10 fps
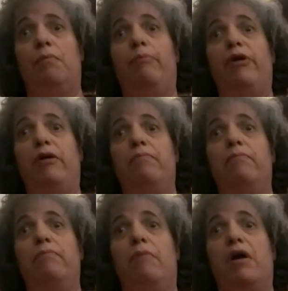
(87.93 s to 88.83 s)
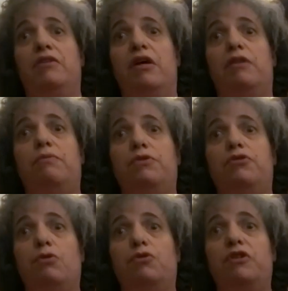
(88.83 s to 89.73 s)
but my death was
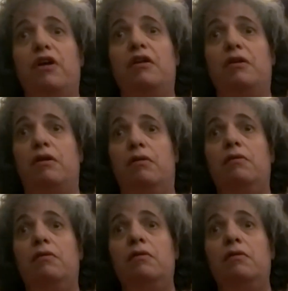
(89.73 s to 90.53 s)
so sudden,